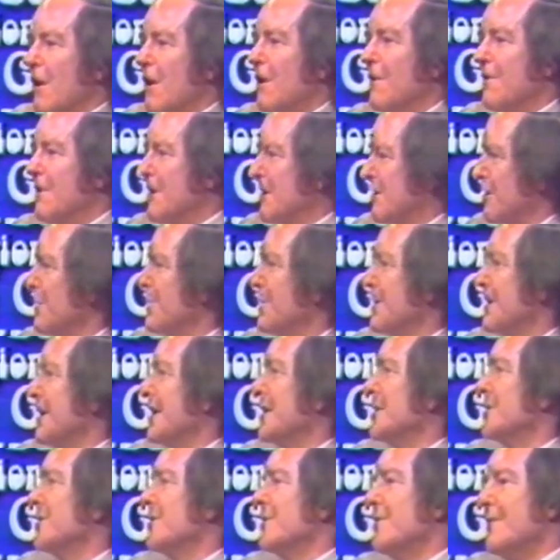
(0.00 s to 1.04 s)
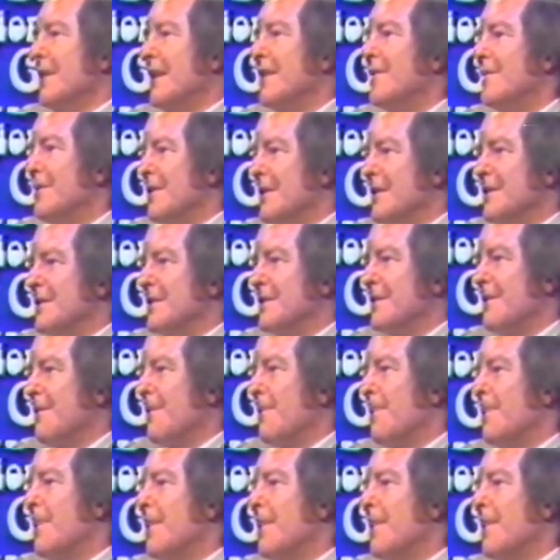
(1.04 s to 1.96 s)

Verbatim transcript: of interpretation of evidence.